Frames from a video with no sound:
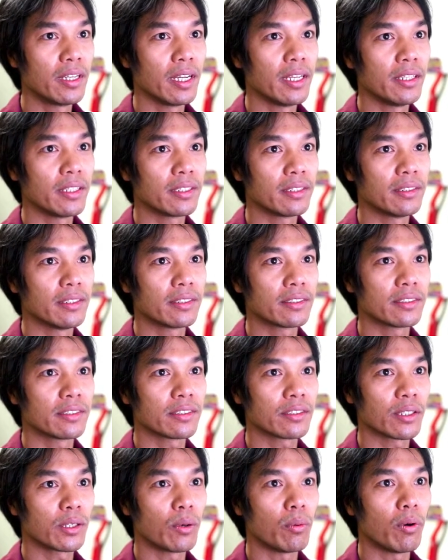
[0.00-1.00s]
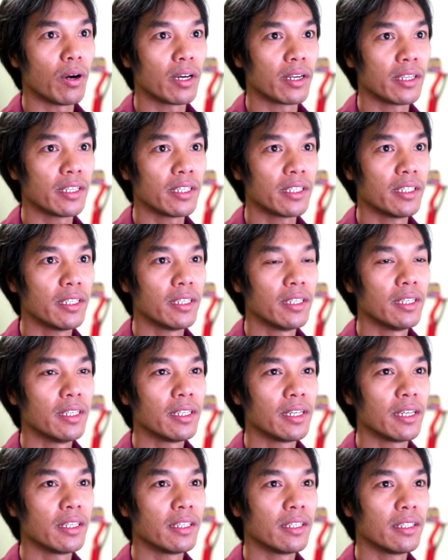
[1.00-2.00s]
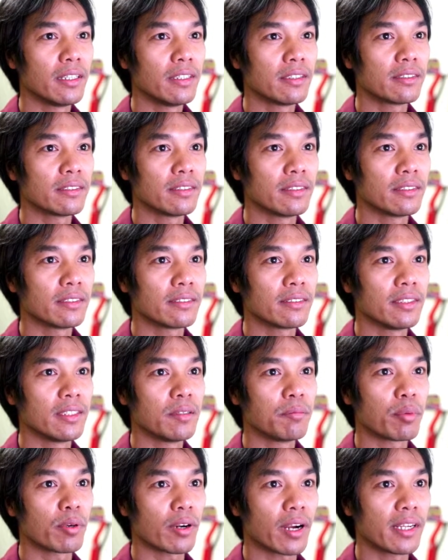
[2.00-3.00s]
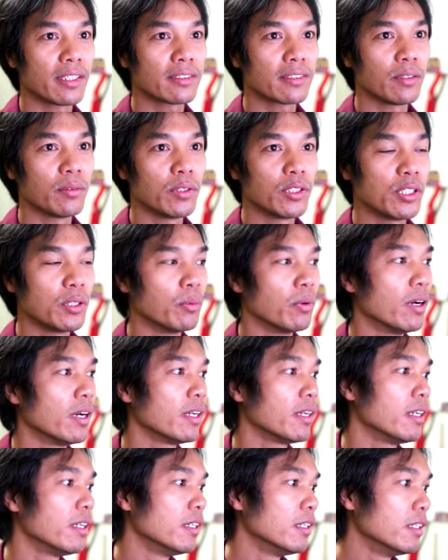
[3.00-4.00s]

And can, this is the quantity, and then this is the price at what you want.